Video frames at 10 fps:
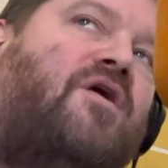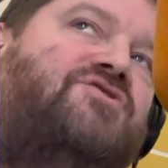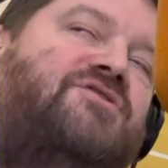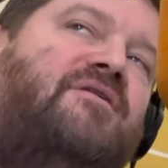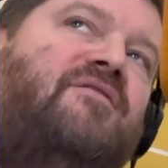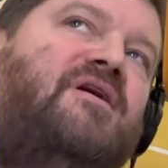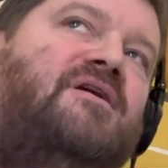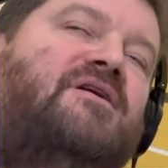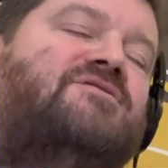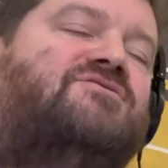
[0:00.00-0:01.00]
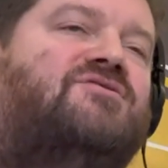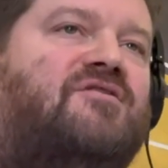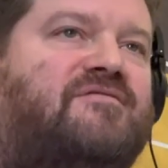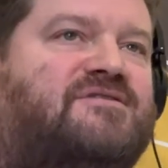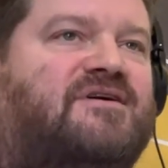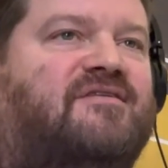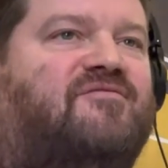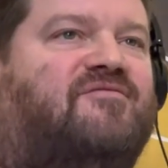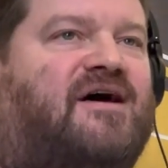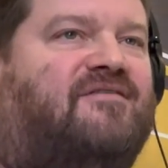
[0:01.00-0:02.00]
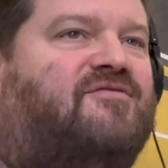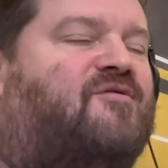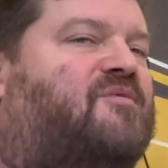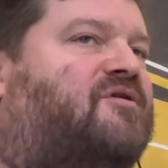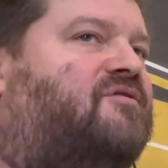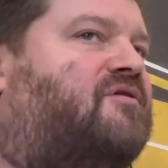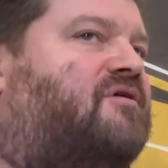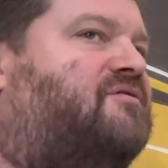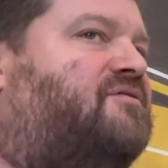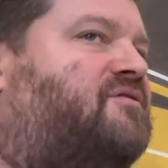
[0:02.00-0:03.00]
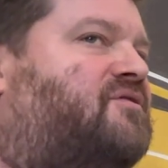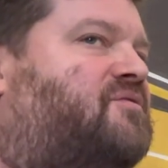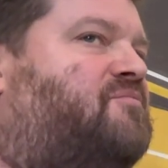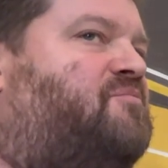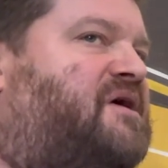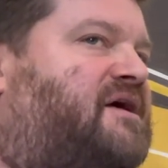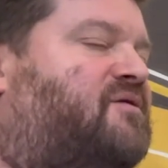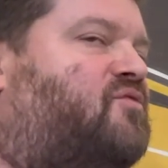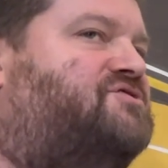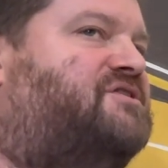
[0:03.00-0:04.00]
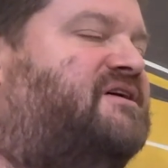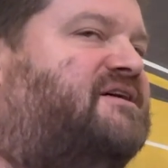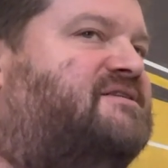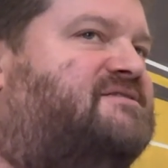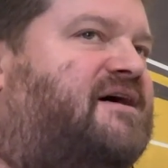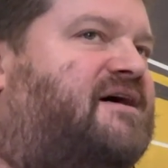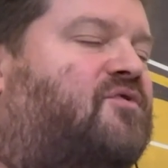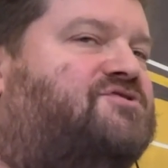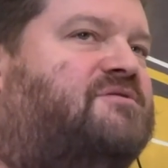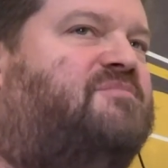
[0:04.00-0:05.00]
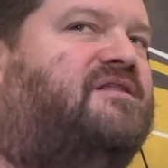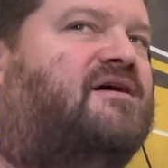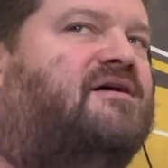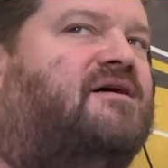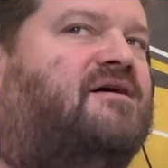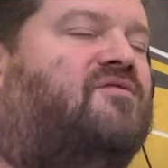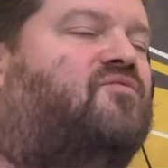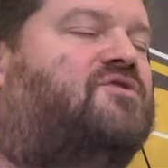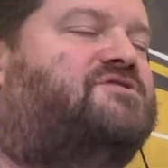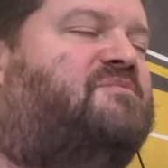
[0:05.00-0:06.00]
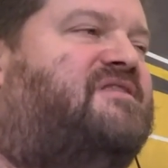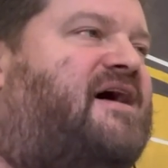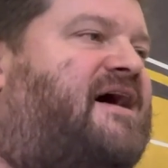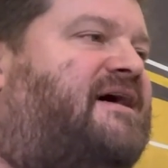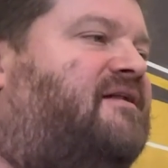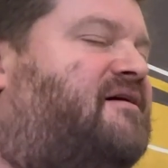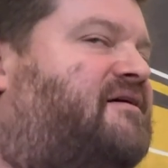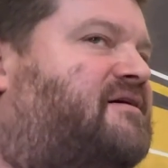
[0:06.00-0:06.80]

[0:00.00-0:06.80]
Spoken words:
should the Conservative platform on growth be? What should it contain? What should be the headline